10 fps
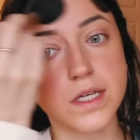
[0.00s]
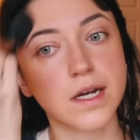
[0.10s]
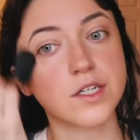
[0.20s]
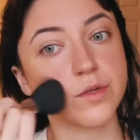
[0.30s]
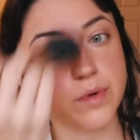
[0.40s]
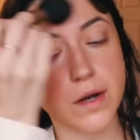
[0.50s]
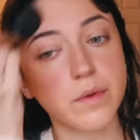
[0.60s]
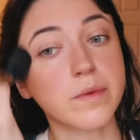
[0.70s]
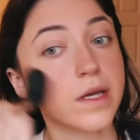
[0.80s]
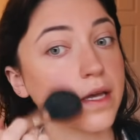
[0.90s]
Like, I should
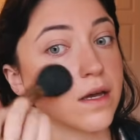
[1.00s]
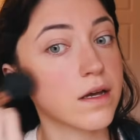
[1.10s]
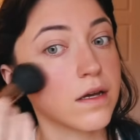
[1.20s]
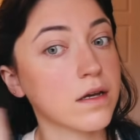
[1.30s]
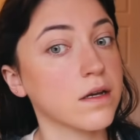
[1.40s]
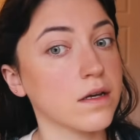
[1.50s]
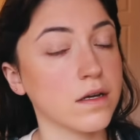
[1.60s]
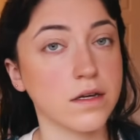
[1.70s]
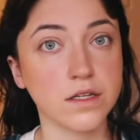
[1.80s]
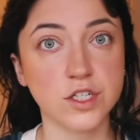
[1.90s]
probably
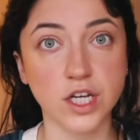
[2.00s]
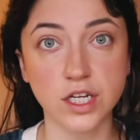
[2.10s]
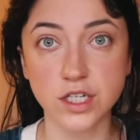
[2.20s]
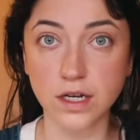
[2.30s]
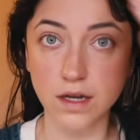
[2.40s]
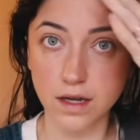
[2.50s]
change it